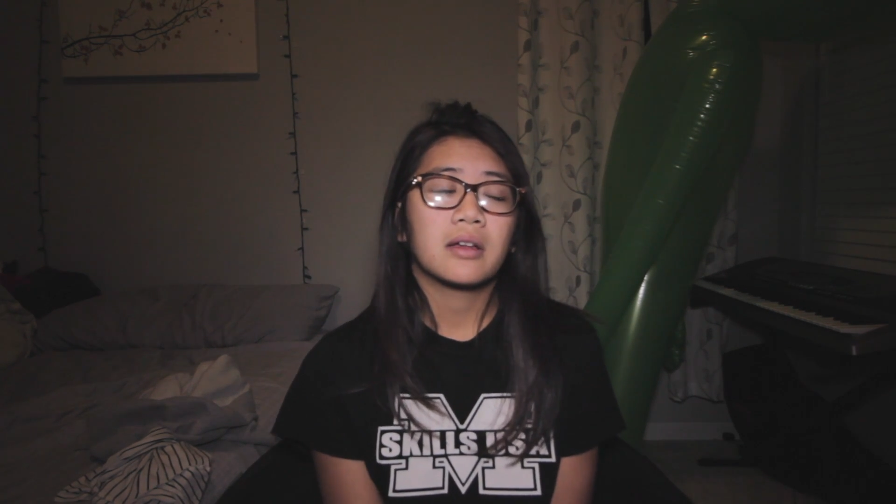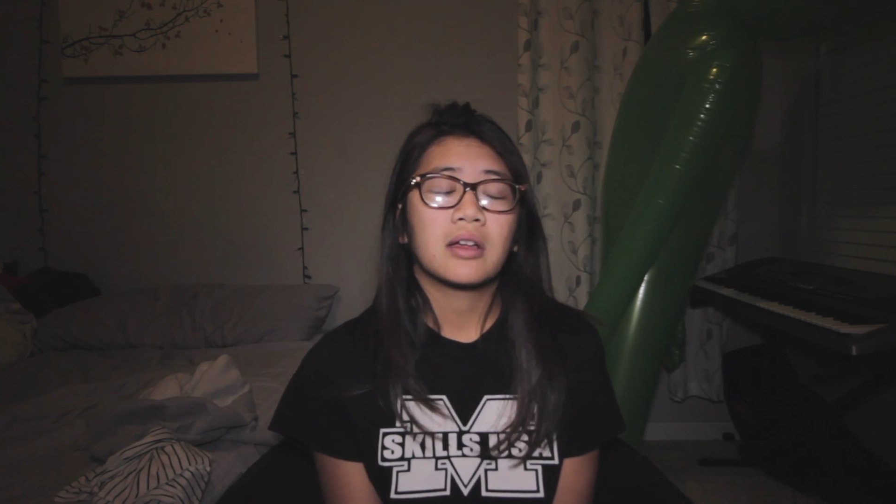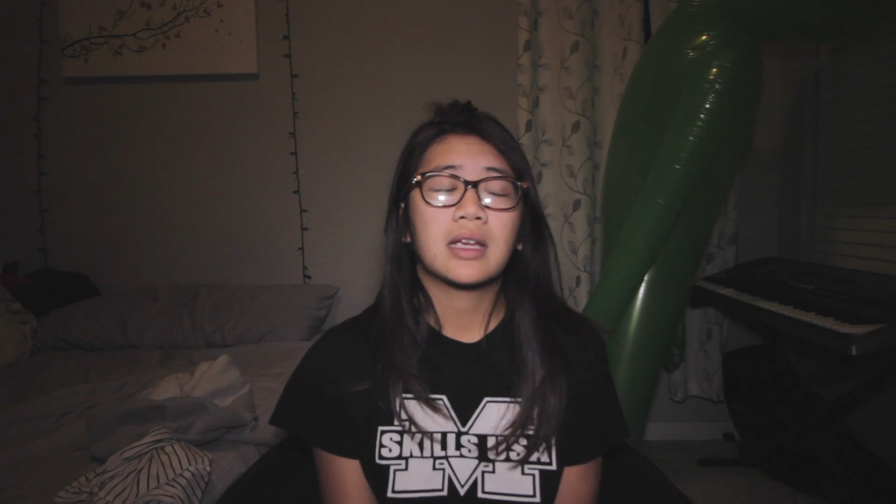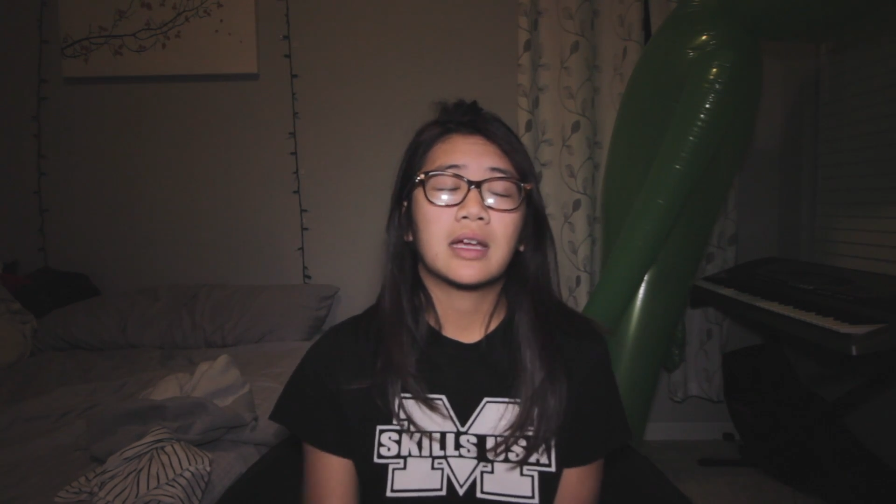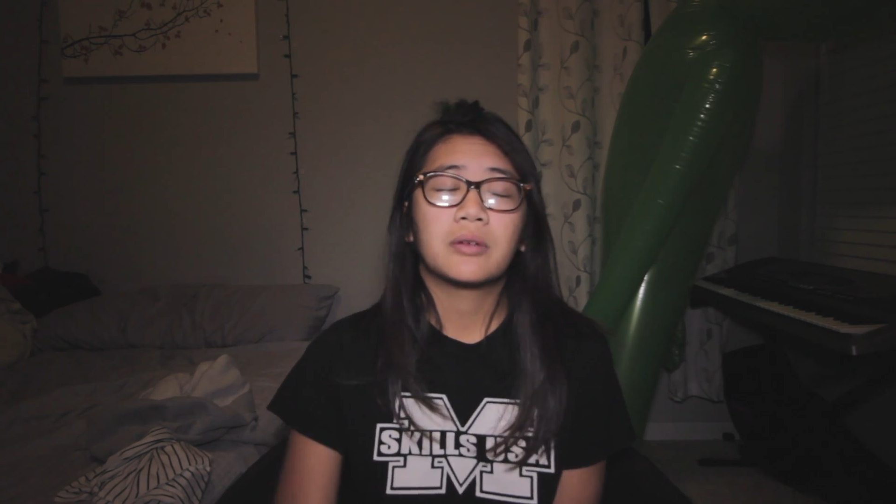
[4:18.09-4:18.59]

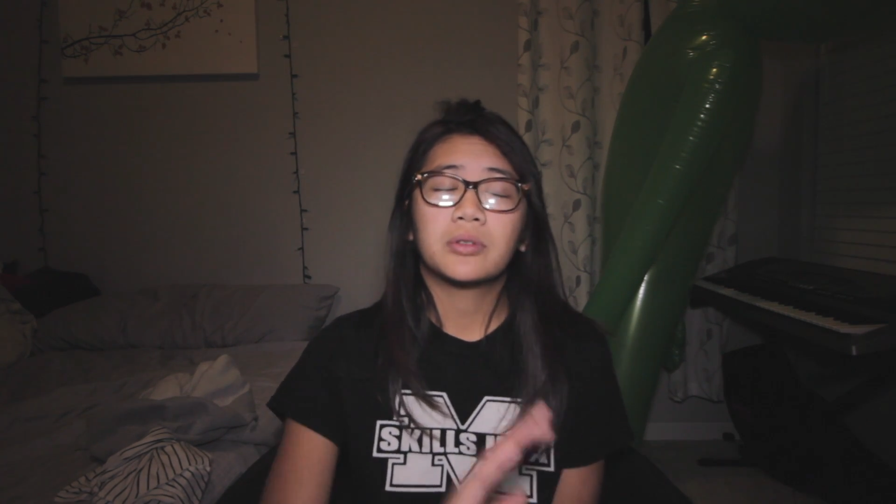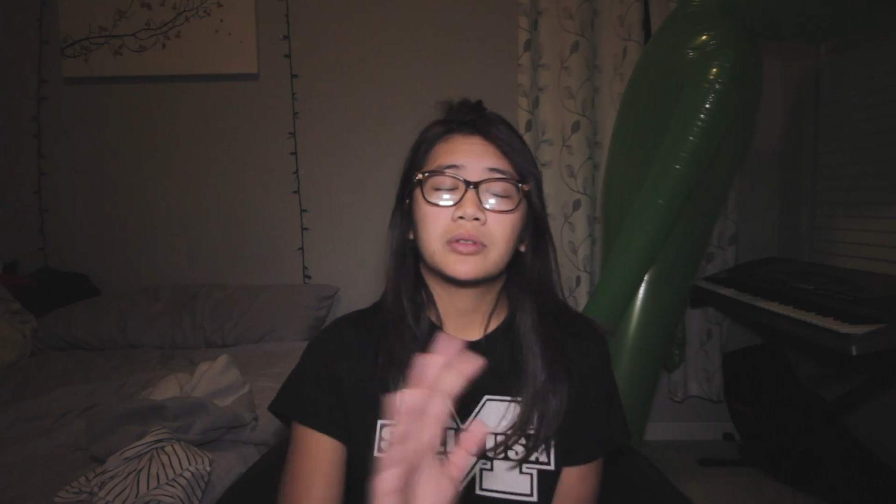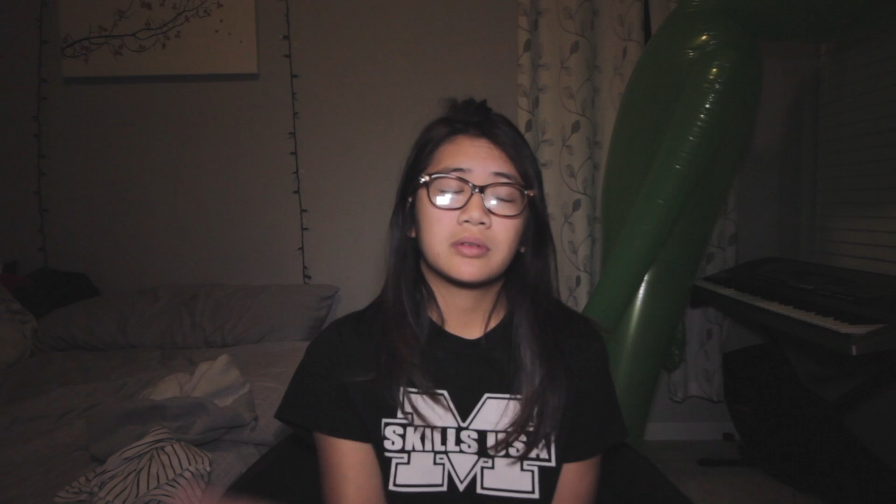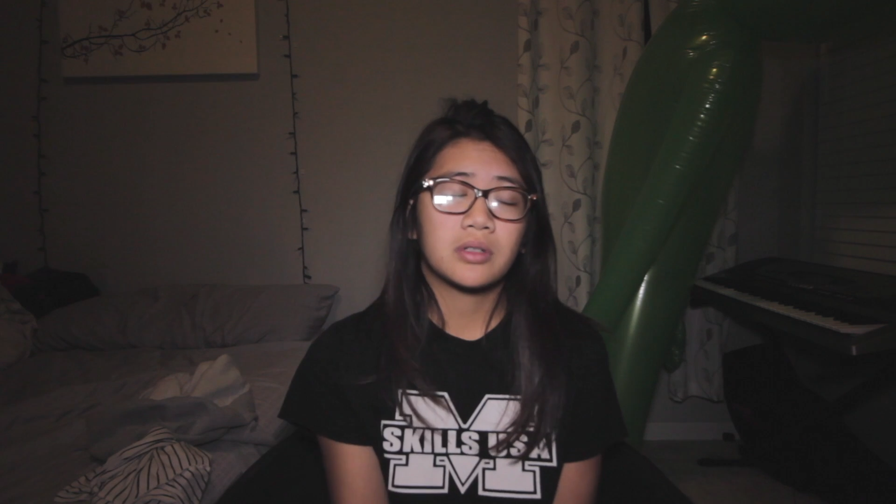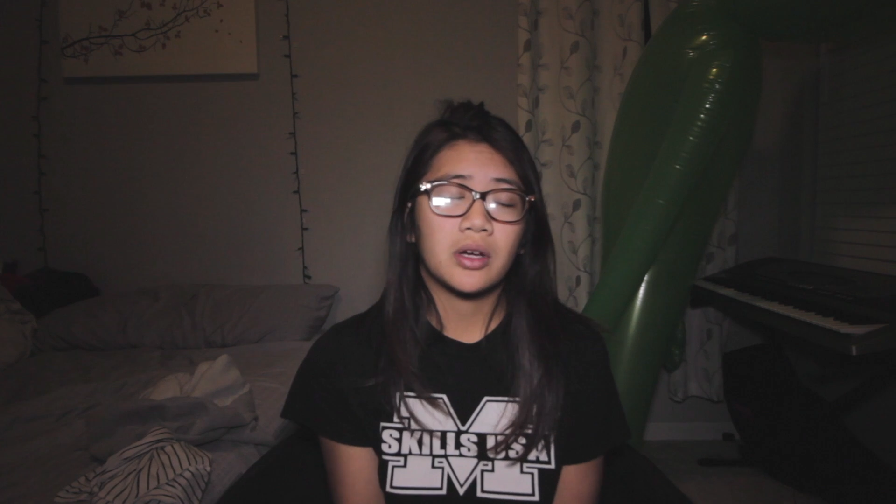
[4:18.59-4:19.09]
Again,
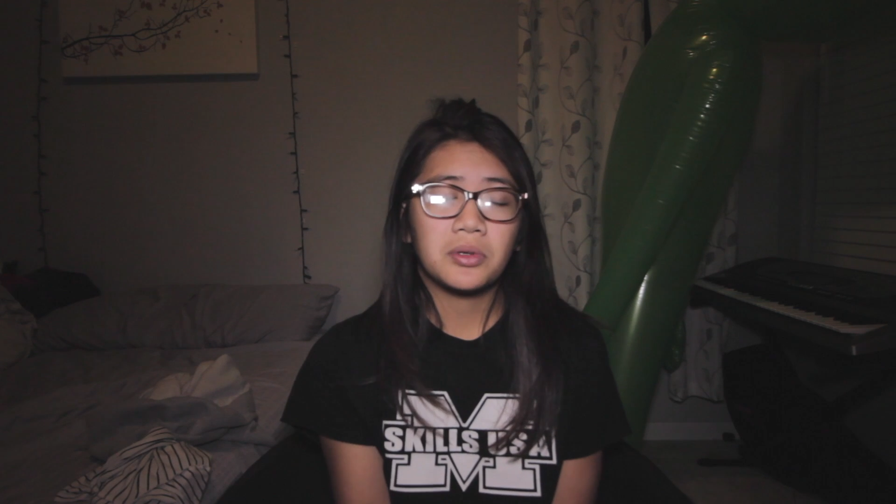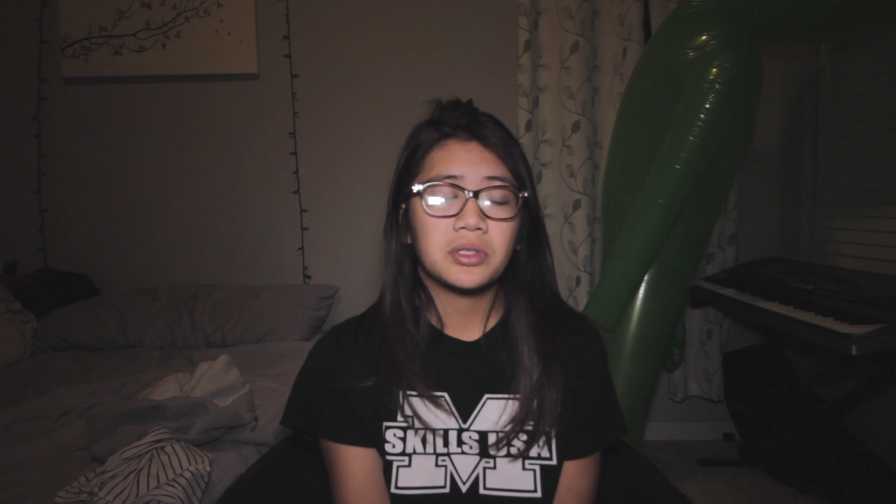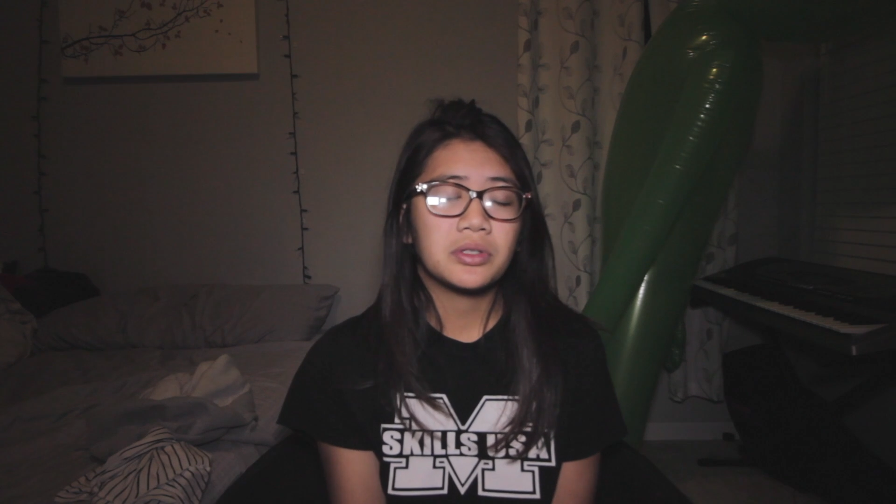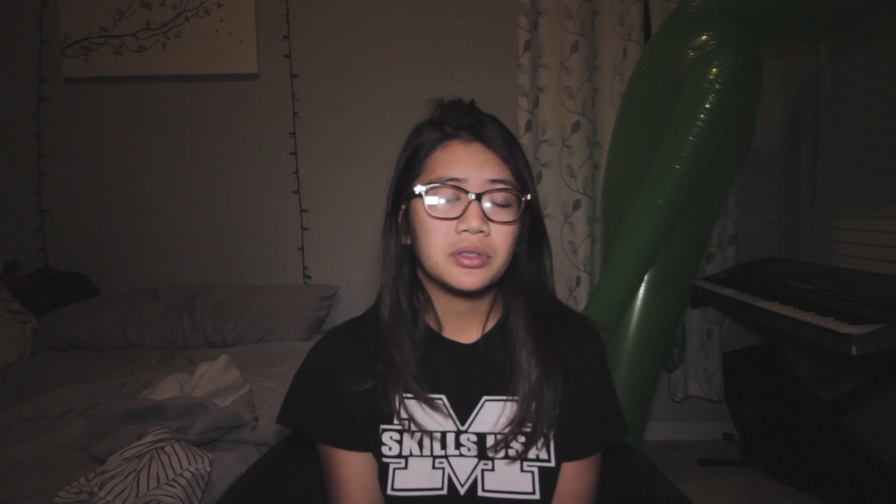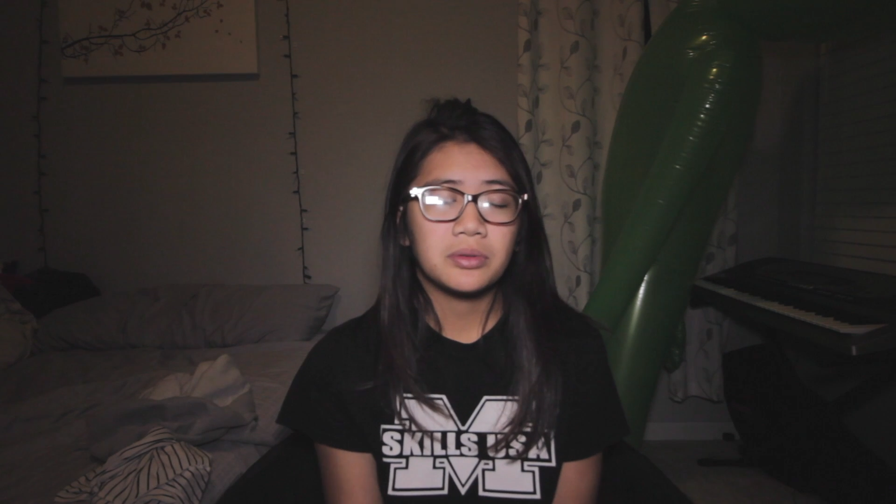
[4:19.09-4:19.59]
we'll go
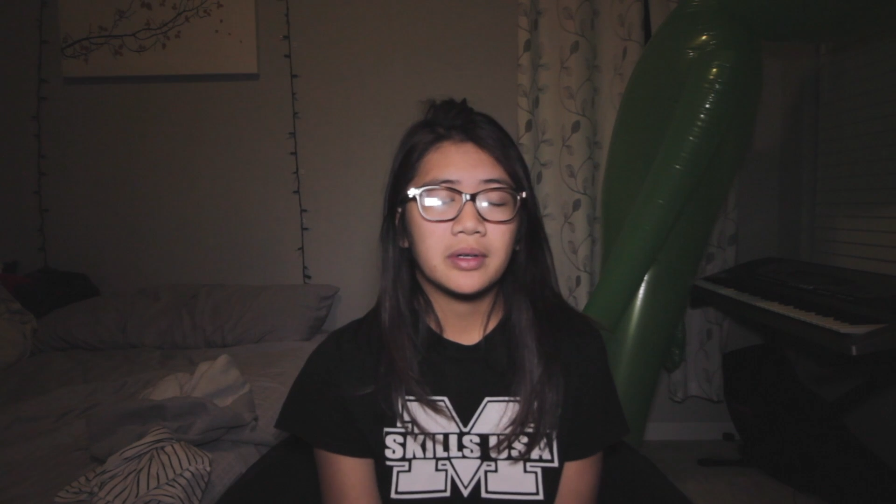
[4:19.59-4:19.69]
into